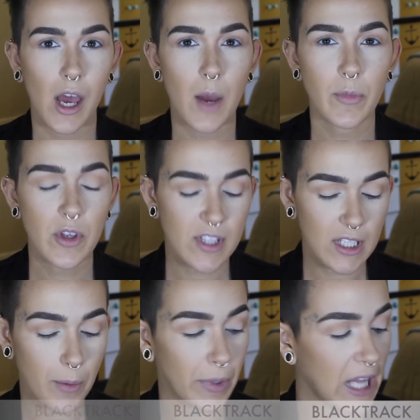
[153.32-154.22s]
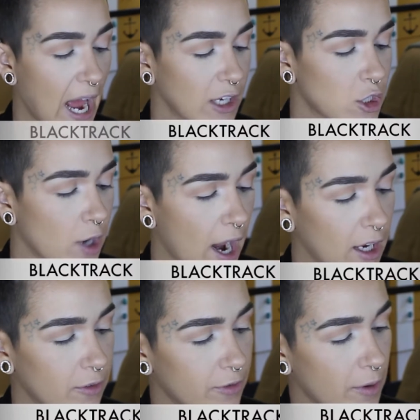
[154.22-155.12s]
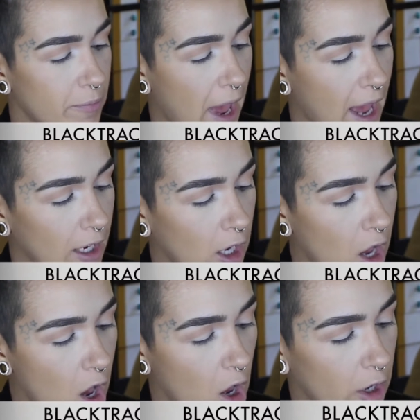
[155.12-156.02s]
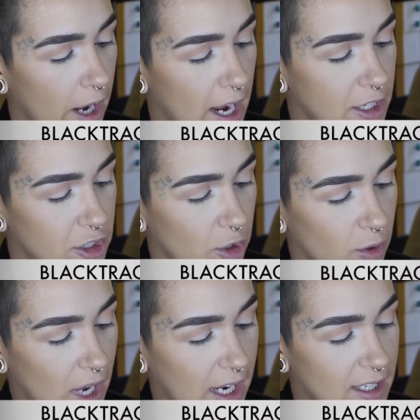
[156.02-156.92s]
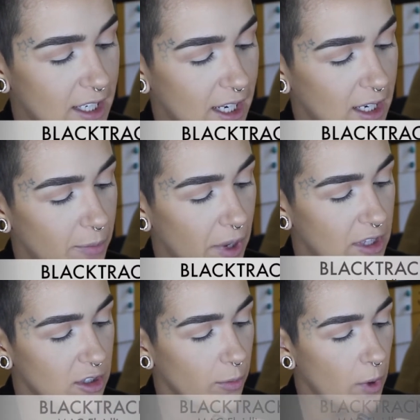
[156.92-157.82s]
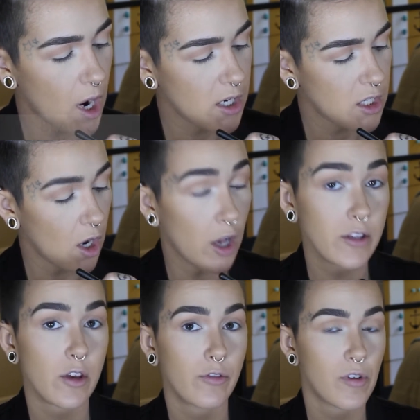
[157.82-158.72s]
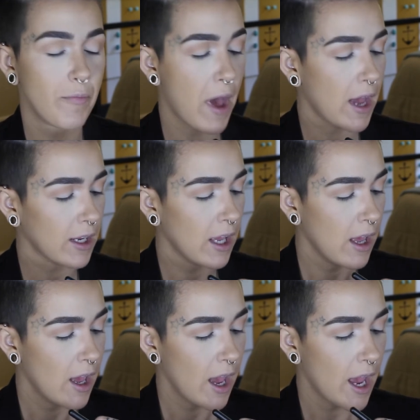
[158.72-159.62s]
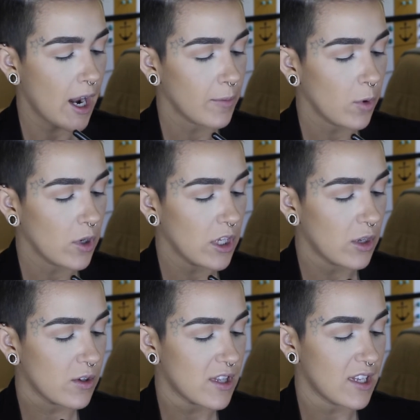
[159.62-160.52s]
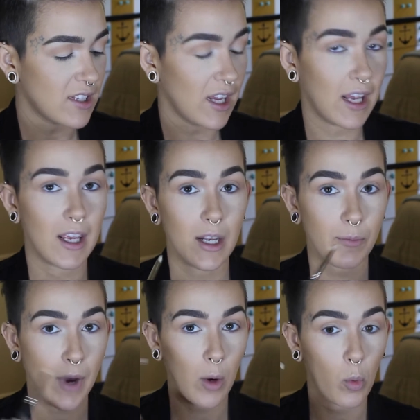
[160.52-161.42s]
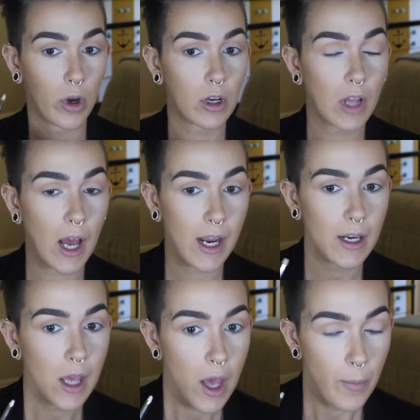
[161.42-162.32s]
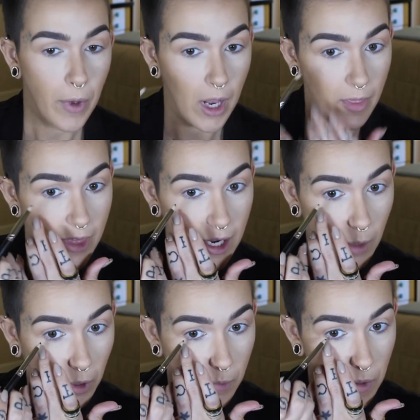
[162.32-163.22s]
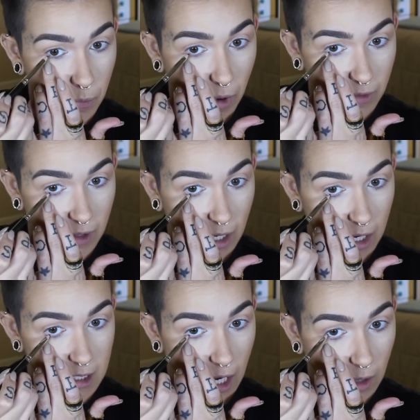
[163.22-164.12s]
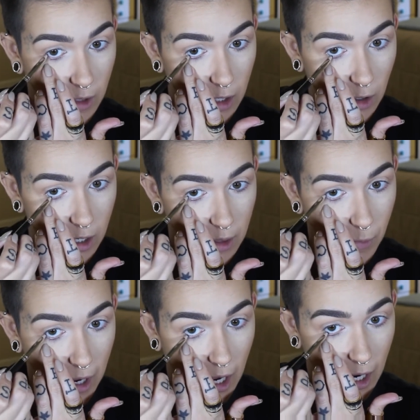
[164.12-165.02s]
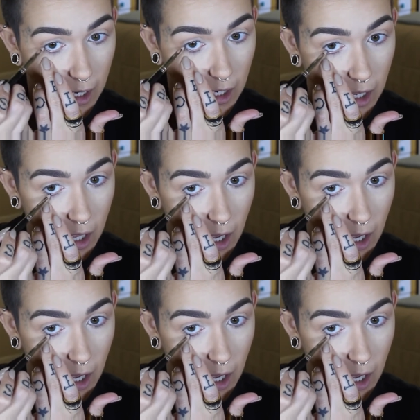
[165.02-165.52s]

I'm using Black Track from MAC on a 219 pencil brush, also from MAC. And I'm going to use this in my waterline, but then I'm going to be buffing it down underneath my eye.